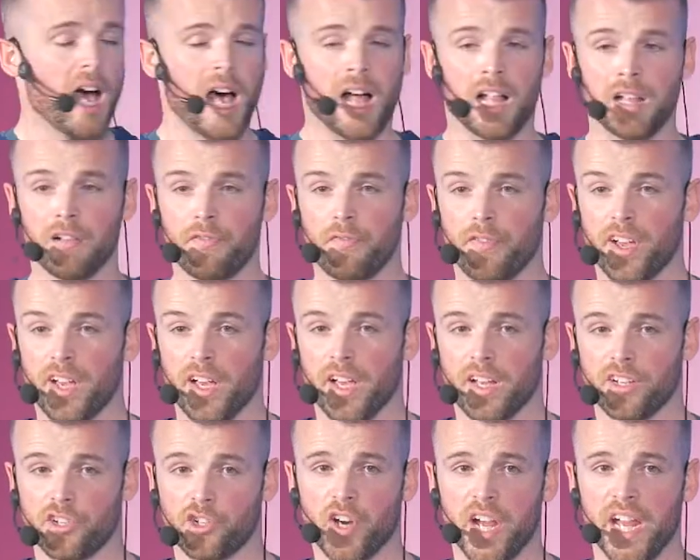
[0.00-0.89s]

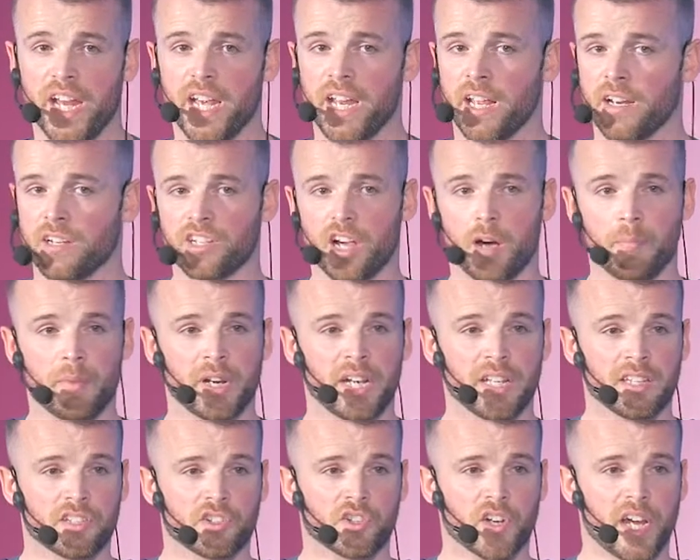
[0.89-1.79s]
Alpha training,
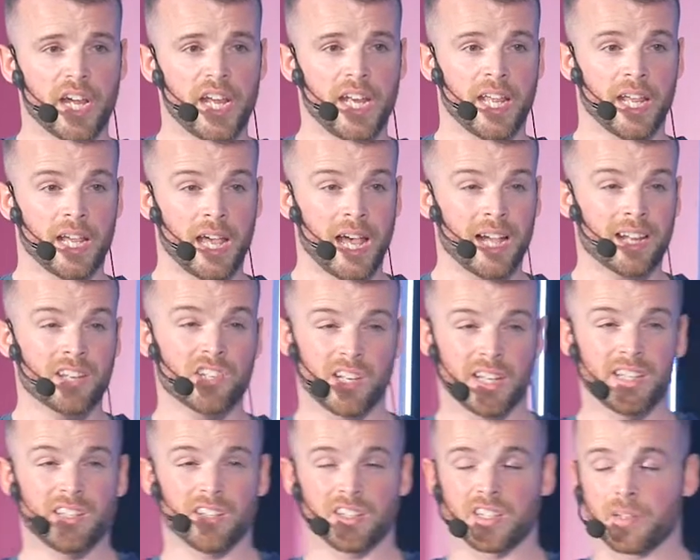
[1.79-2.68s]
dominance training,
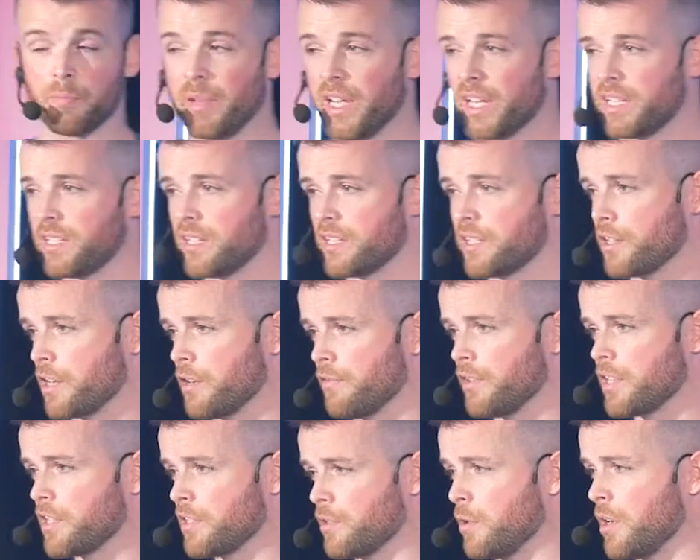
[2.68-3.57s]
actually does a big
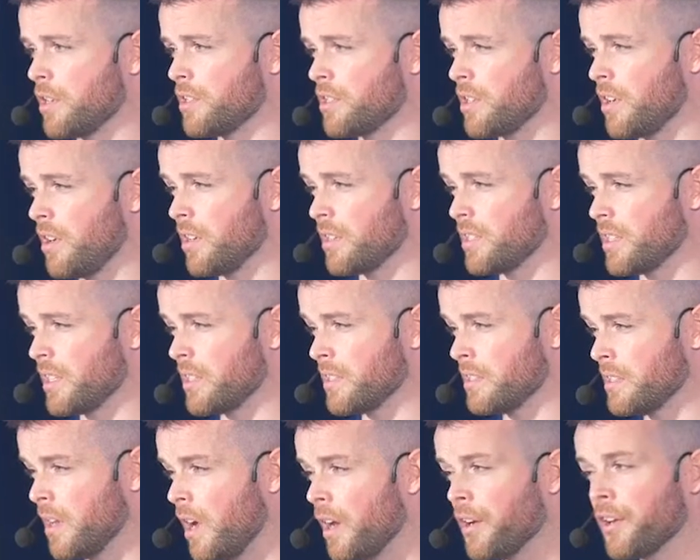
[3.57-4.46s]
disservice to our dogs.
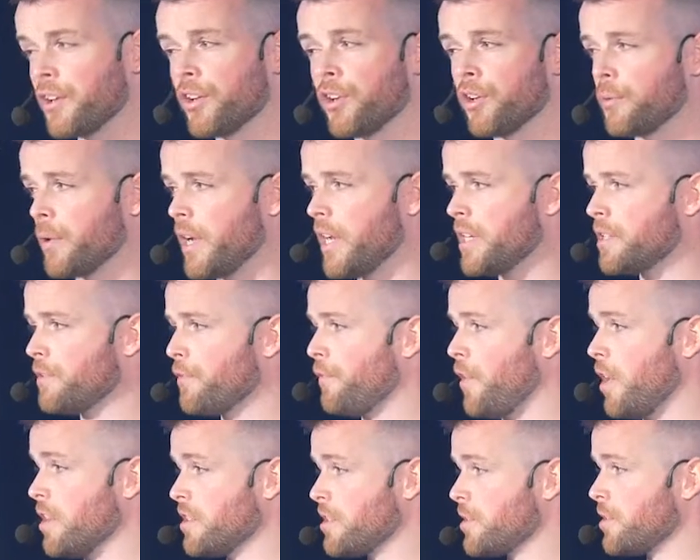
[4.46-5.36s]
It's not a good way to
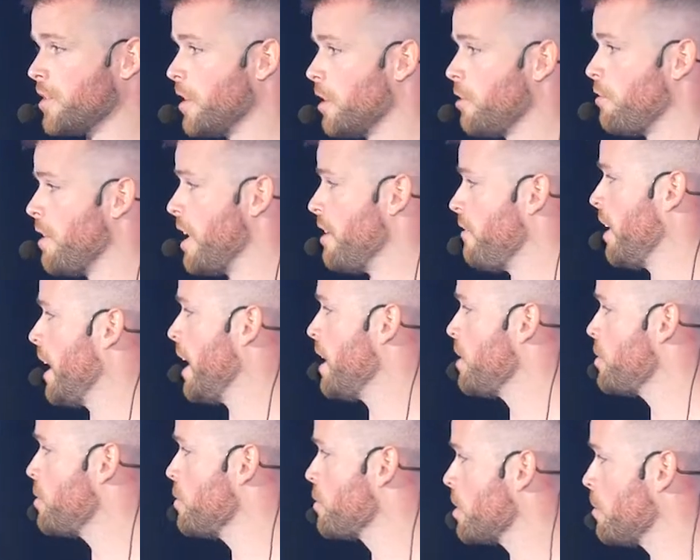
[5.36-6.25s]
foster a great
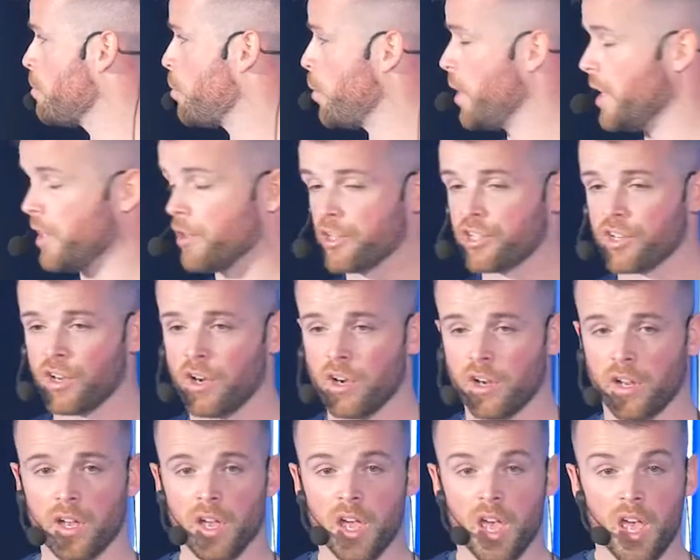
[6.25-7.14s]
relationship with your
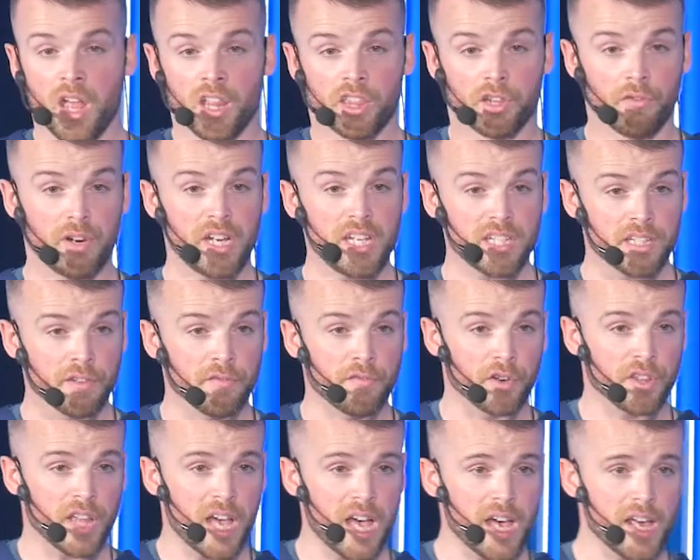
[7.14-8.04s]
dog. The reason
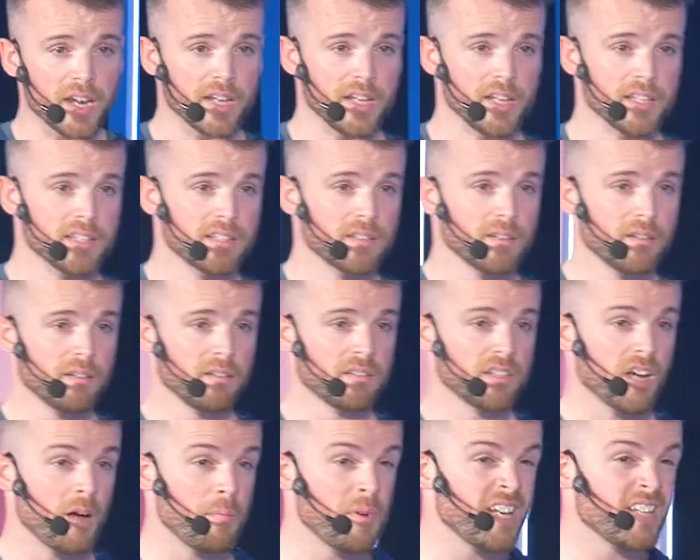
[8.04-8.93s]
for that is
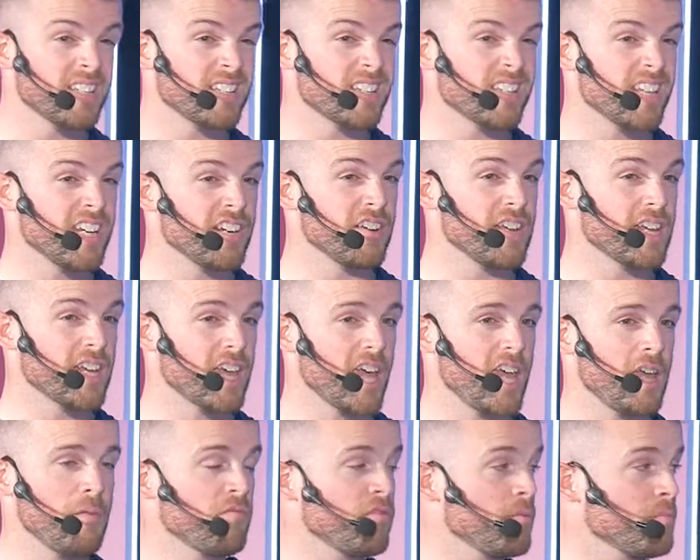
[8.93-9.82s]
dominance theory
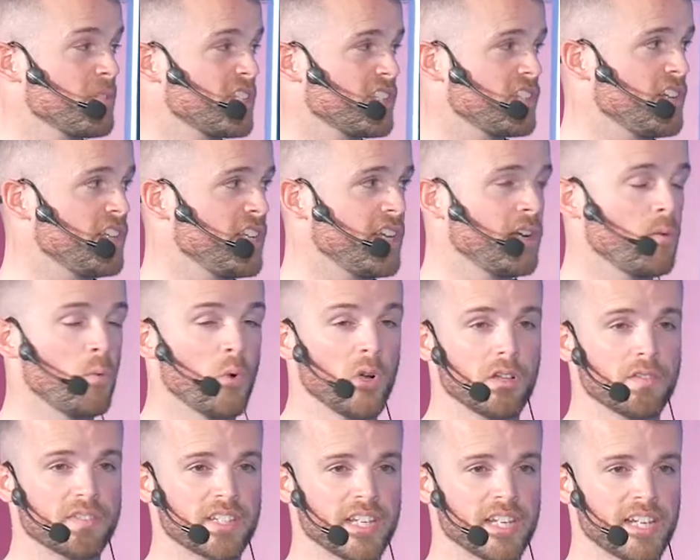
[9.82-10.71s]
came from studying
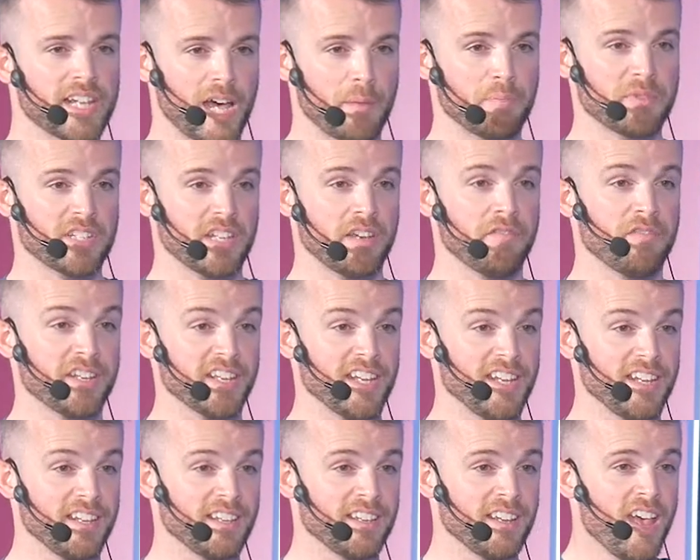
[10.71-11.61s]
wolves in
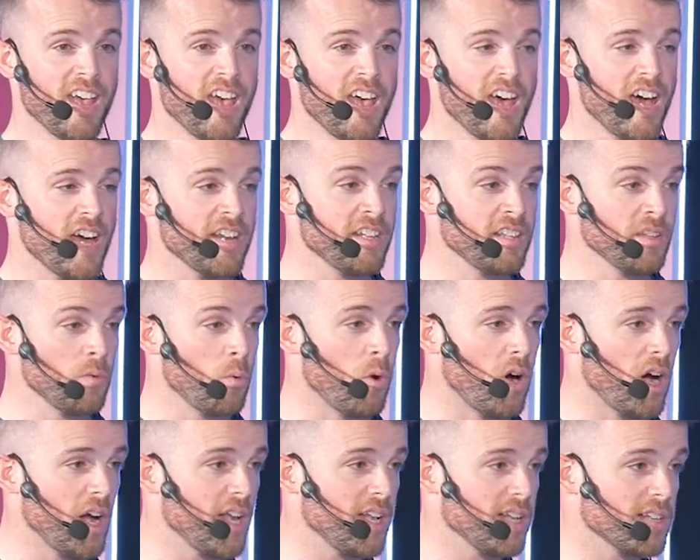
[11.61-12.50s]
captivity. And in the
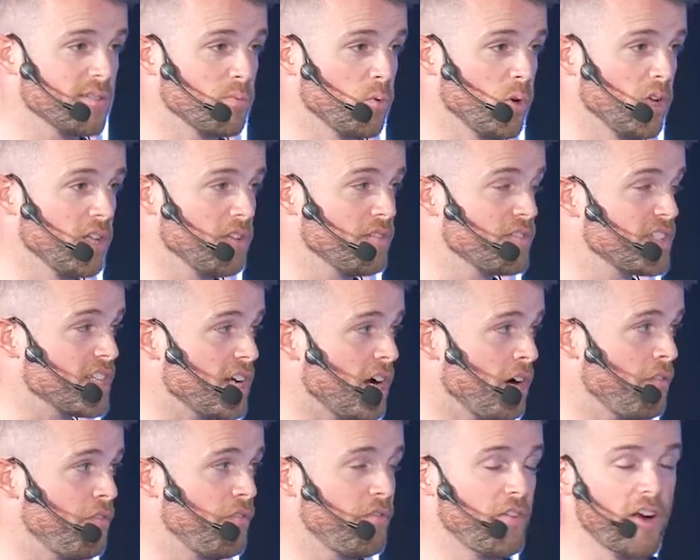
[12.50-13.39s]
wild, wolves
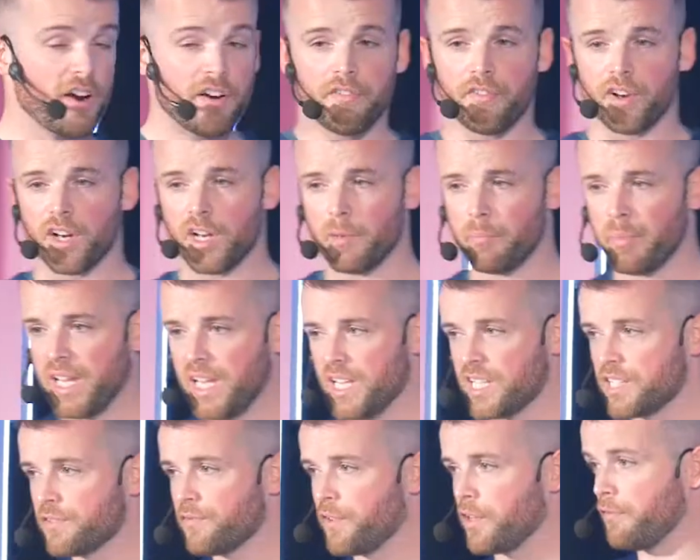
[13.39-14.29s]
are very, very
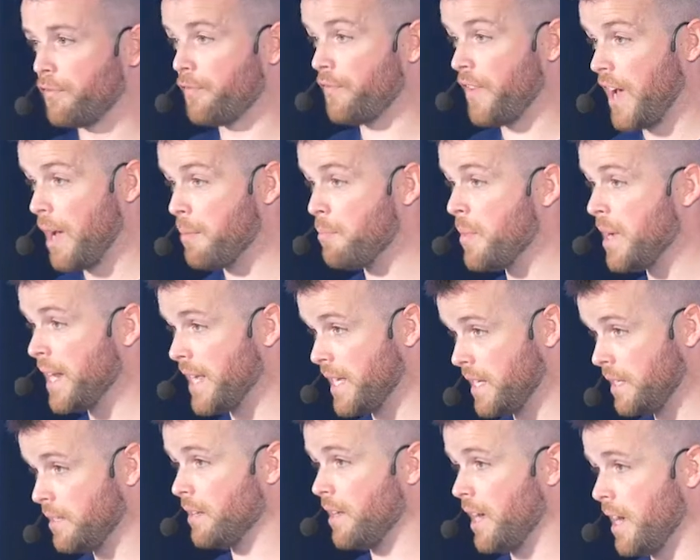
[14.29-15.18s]
peaceful
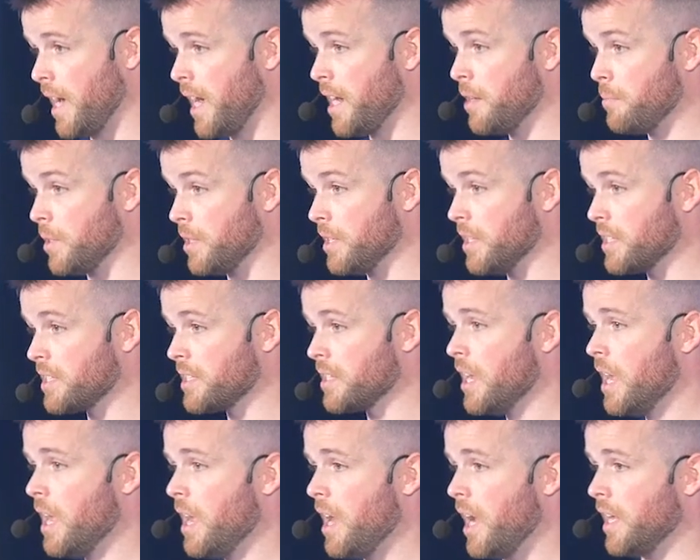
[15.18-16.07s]
family animals,
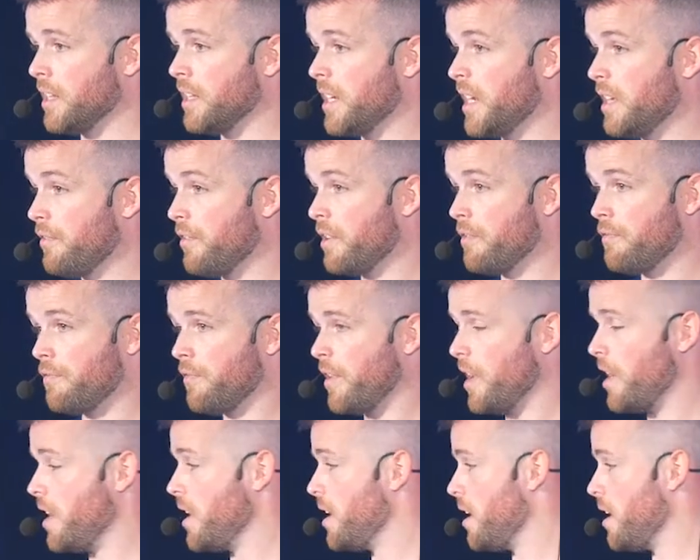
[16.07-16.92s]
and they live in very